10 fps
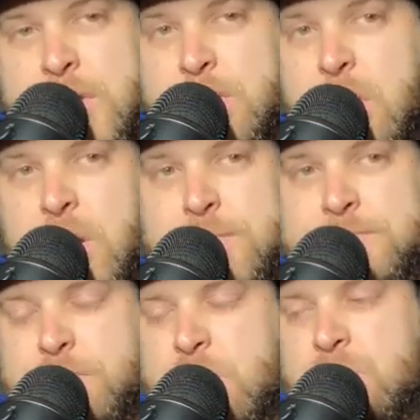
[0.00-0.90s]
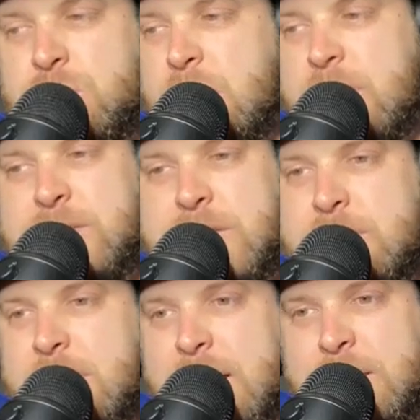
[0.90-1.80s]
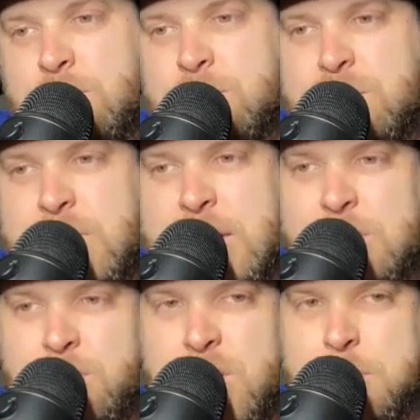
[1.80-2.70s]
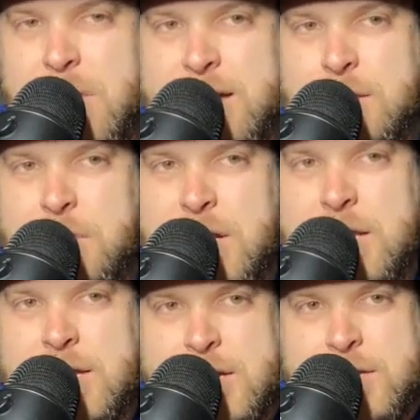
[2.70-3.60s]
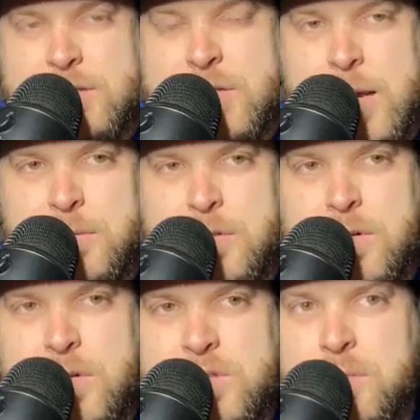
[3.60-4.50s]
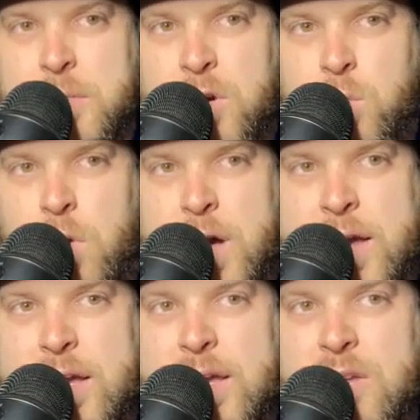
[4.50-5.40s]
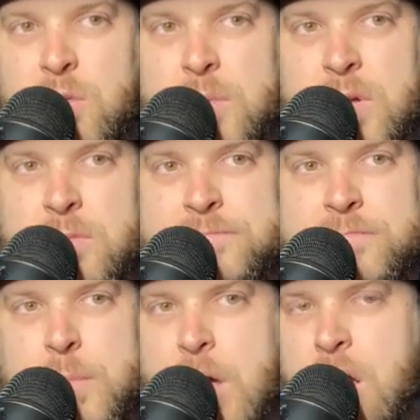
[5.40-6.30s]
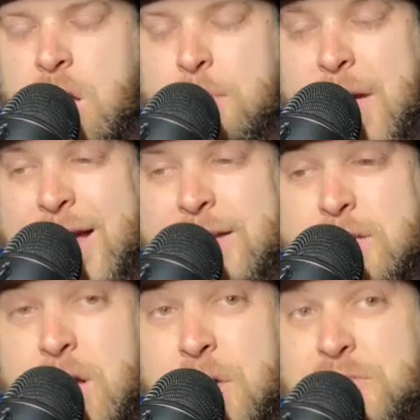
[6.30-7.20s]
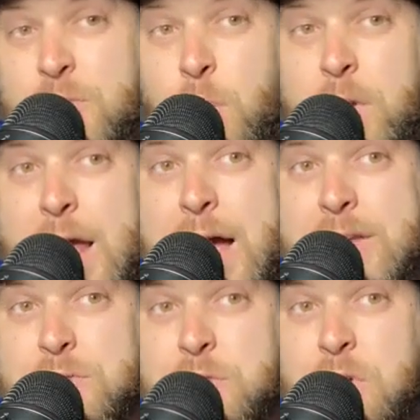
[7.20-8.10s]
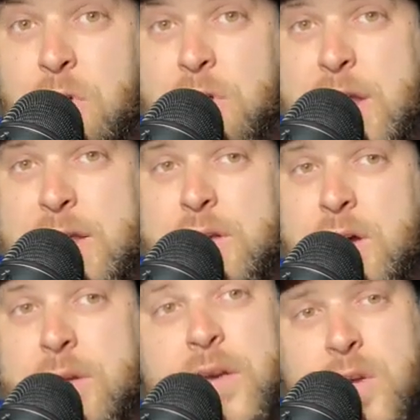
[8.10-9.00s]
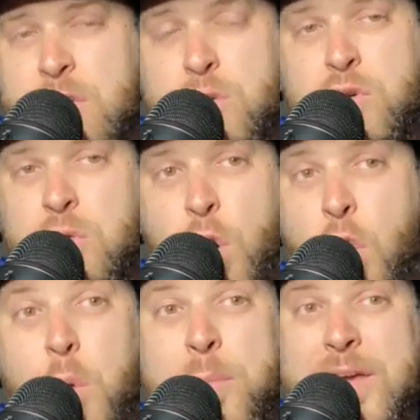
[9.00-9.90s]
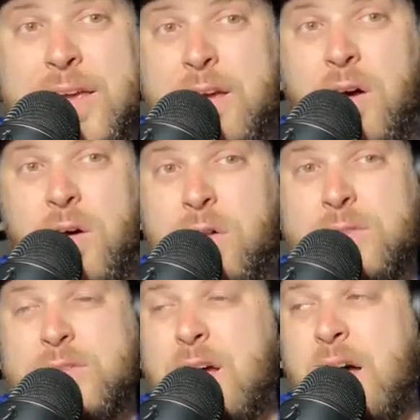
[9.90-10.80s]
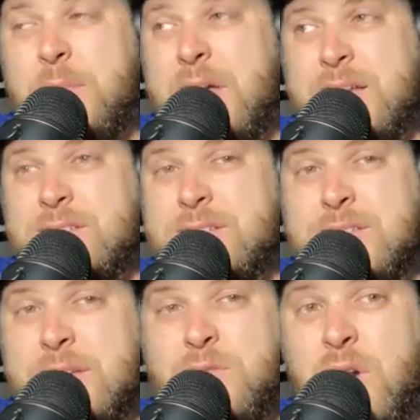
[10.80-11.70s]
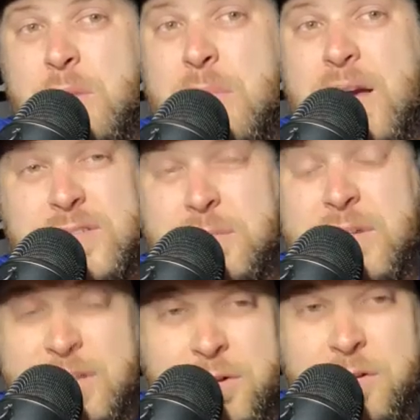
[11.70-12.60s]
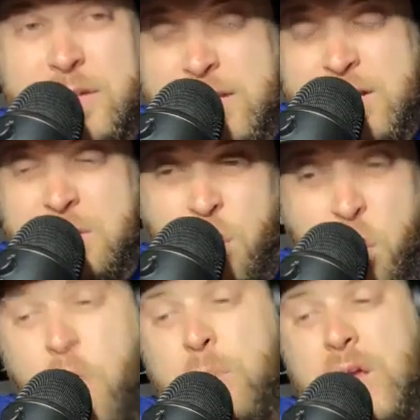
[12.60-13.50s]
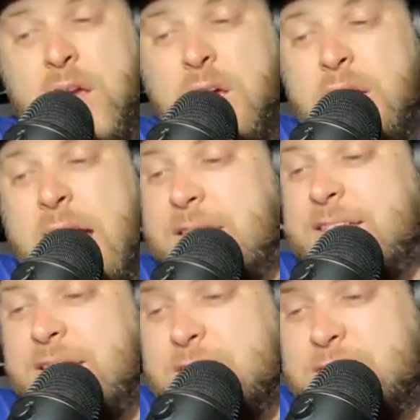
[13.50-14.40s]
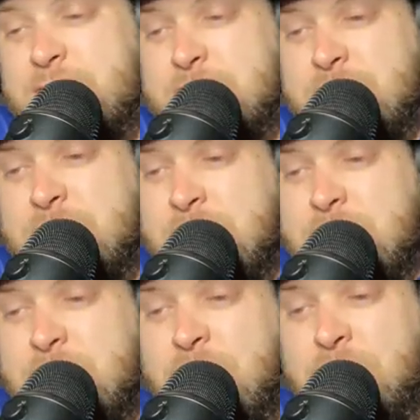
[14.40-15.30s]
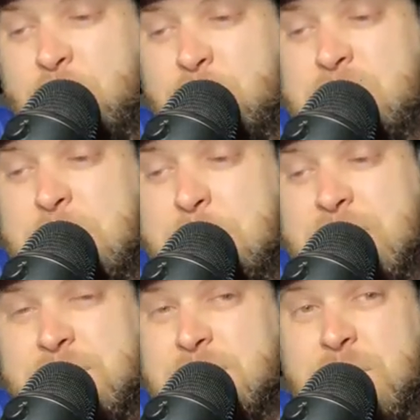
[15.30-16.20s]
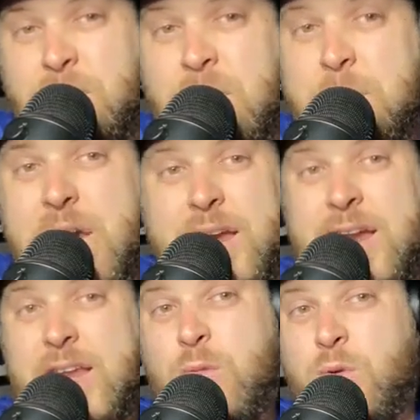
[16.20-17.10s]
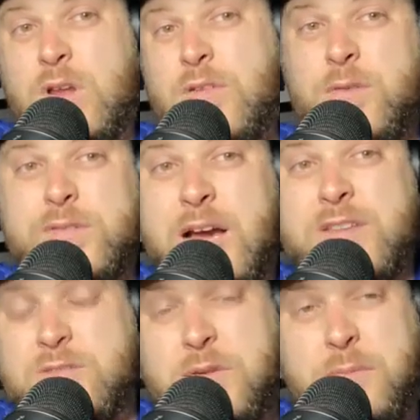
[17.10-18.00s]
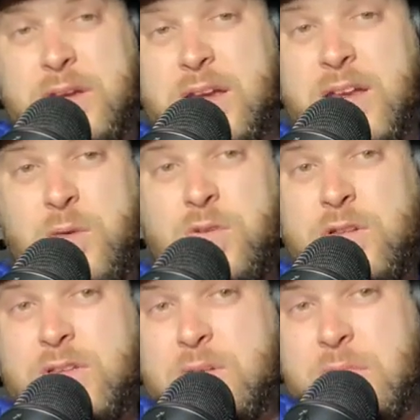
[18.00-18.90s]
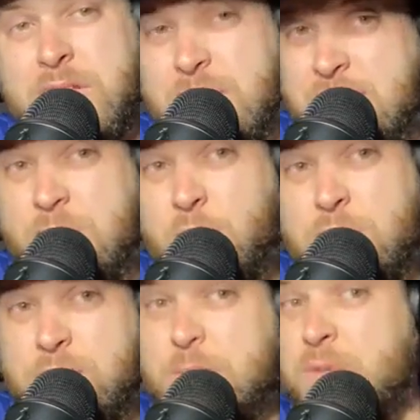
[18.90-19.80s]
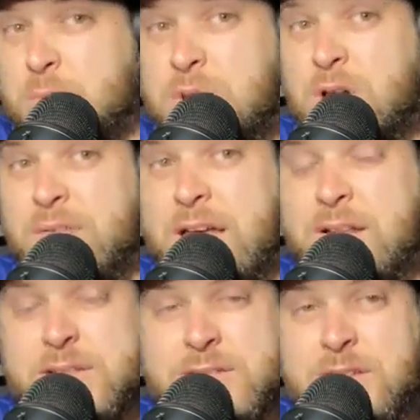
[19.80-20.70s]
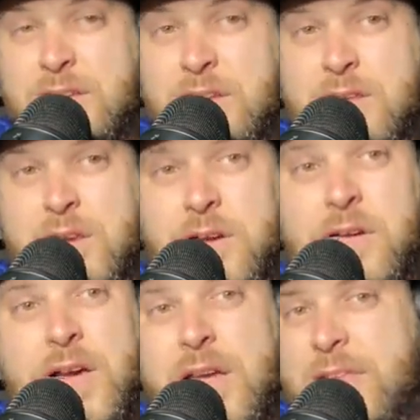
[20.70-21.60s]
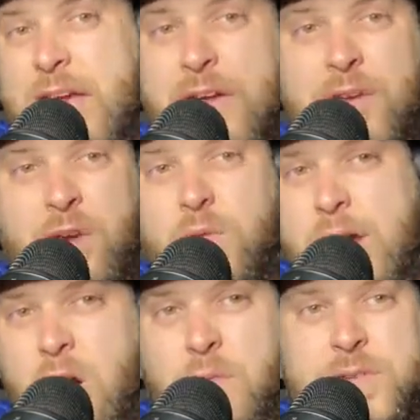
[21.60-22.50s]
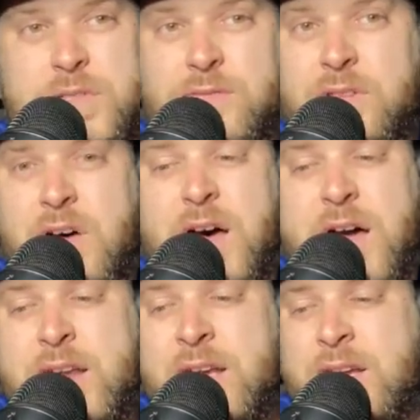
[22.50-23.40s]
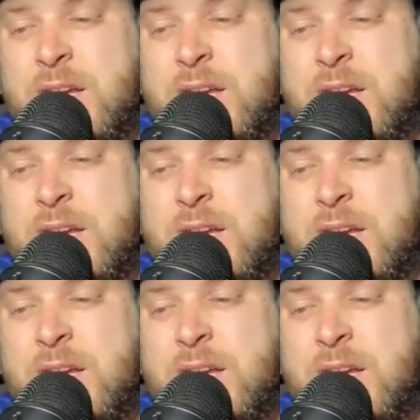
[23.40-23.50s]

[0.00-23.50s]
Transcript: JT Daniels, you got the running back committee, James Cook, Zamir White, Kendall Milton, McIntosh, 4 guys who can all get it done, who could all be all top SEC running backs. I mean, literally, they could all be at the end of the season first team SEC running back. Any one of those guys, you could pick any one of them, and any one of them could be on that list at the end of the year. They have a great offensive line